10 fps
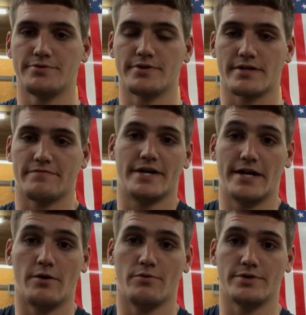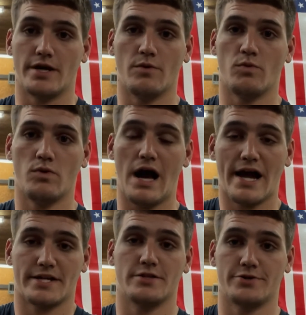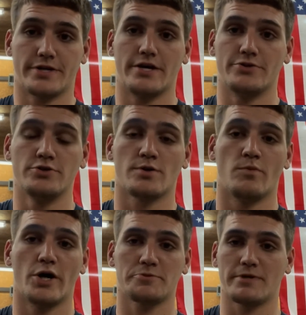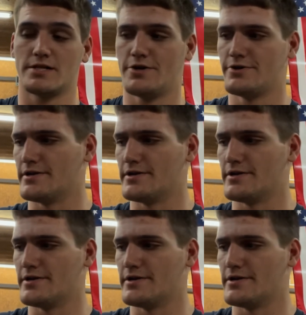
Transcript: And if I don't, I can learn together and you can watch me learn.